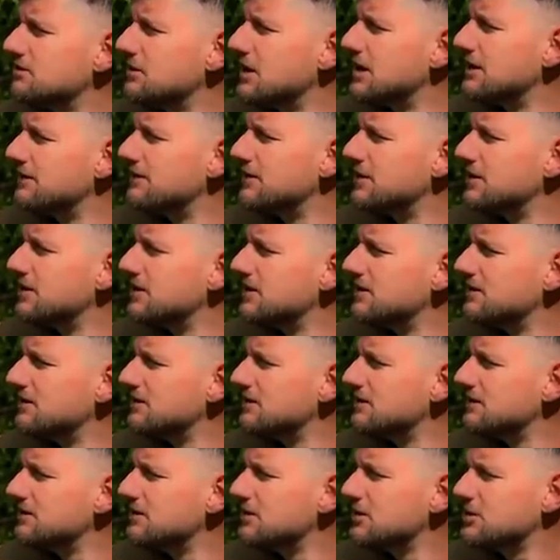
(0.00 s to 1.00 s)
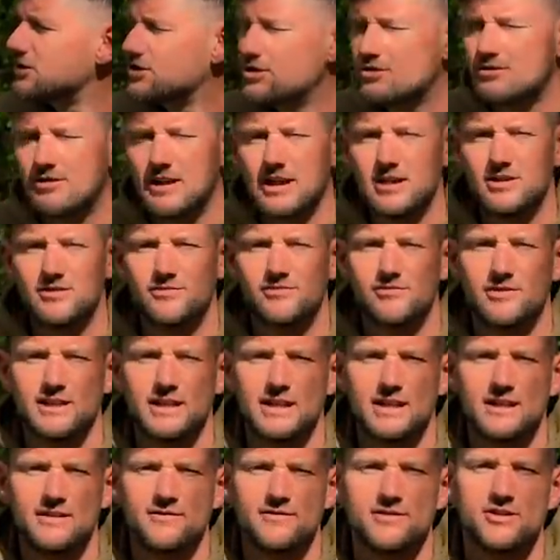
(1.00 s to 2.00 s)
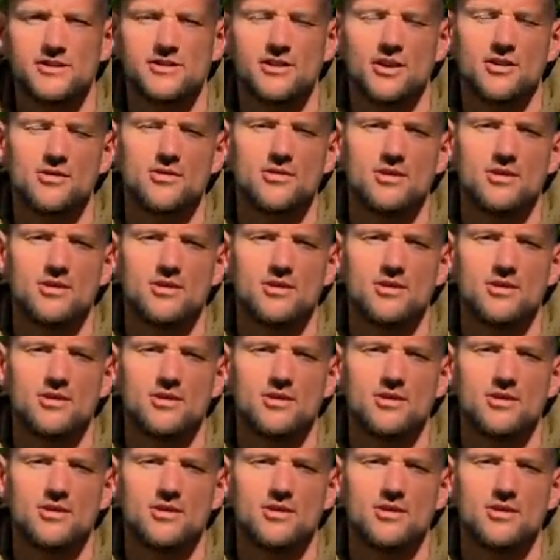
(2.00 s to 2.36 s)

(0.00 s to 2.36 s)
where they're stress-free, there's no